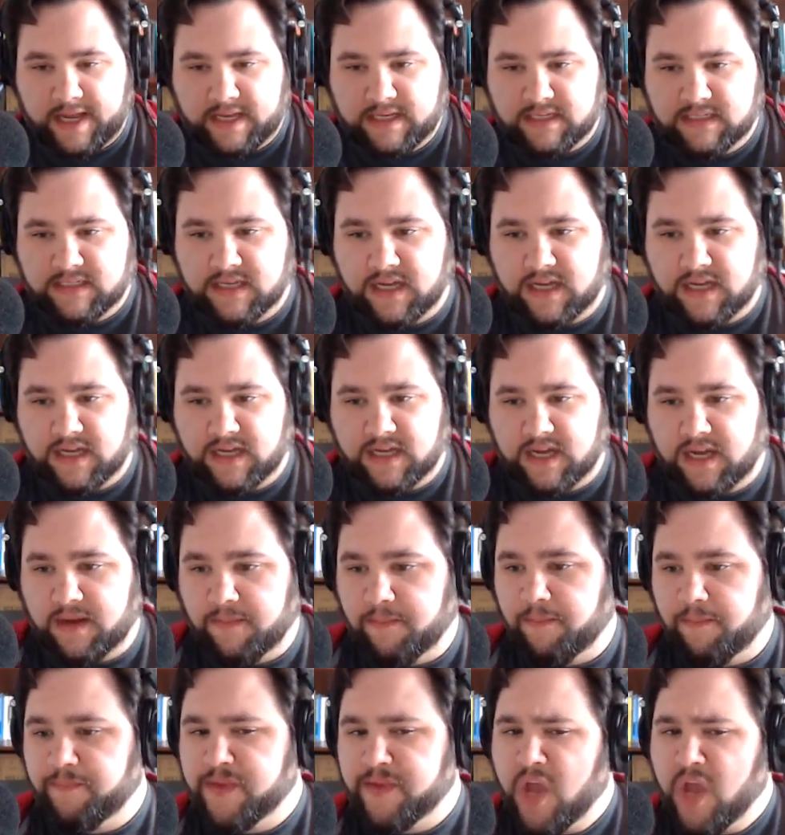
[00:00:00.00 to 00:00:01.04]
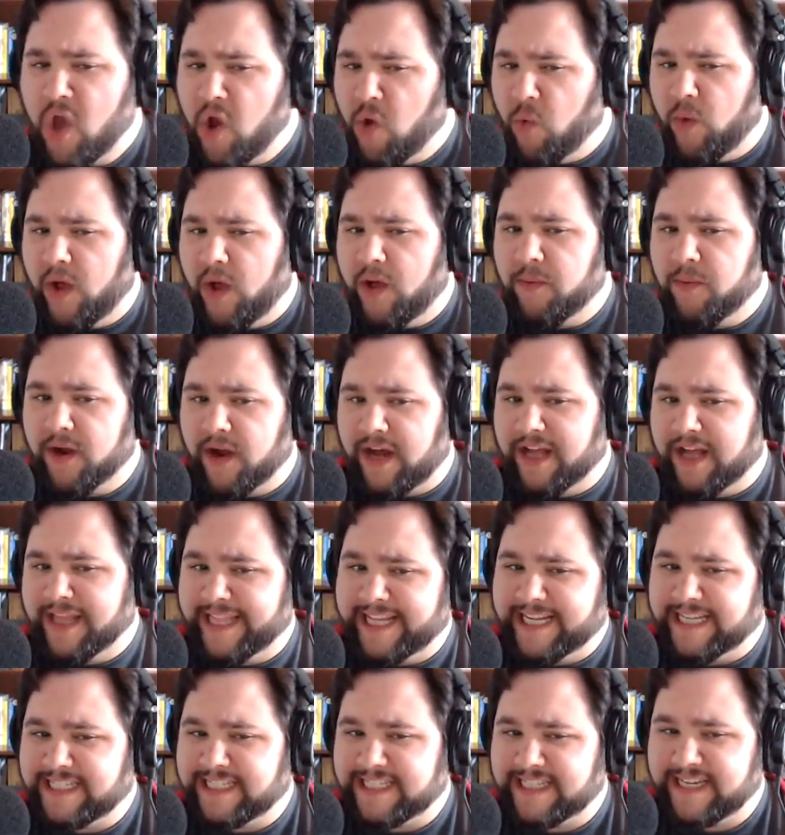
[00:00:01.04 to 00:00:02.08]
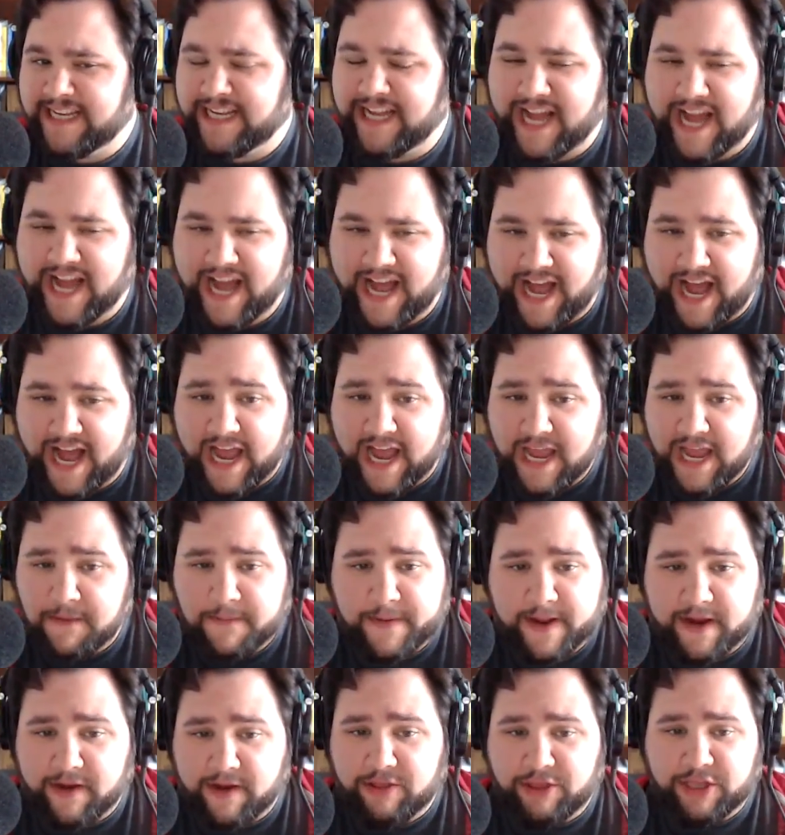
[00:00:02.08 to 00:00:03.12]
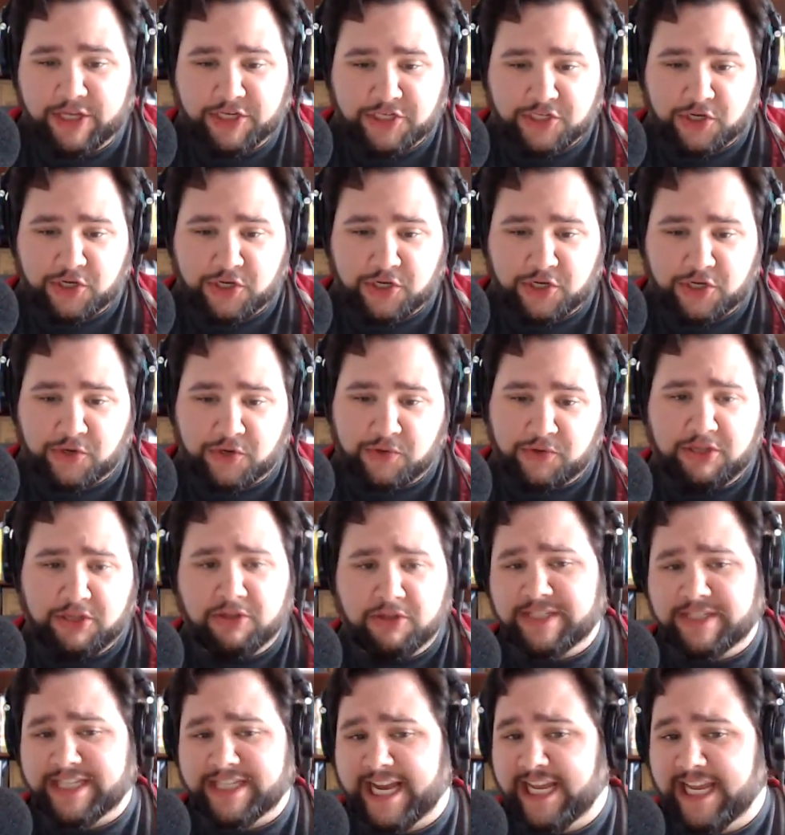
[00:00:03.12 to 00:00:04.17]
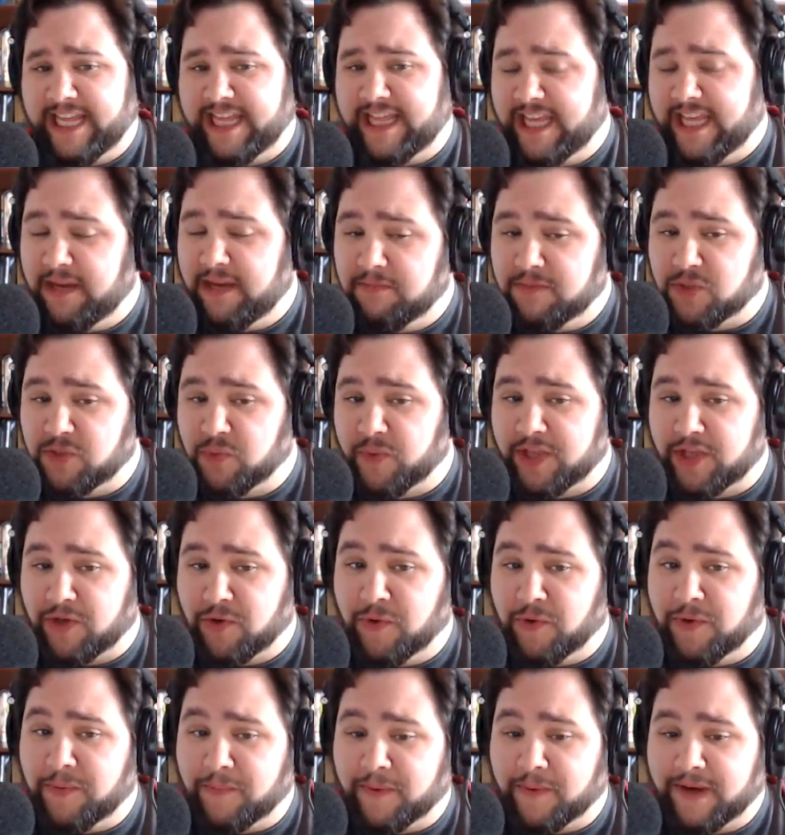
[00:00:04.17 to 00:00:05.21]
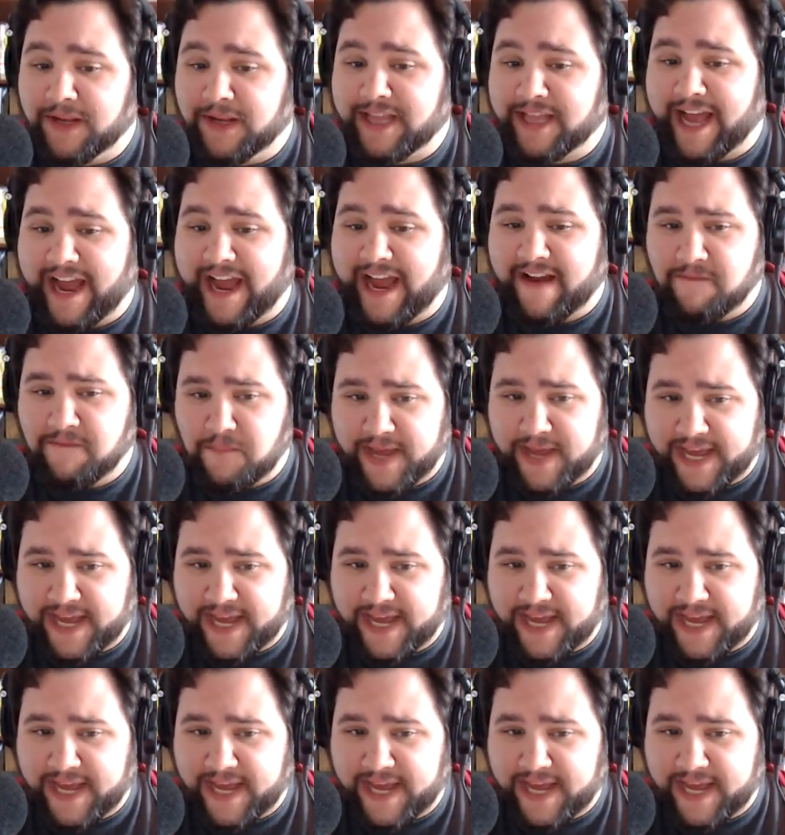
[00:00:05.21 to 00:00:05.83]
And while we're on this, I apparently don't use any themes with Gutenberg that have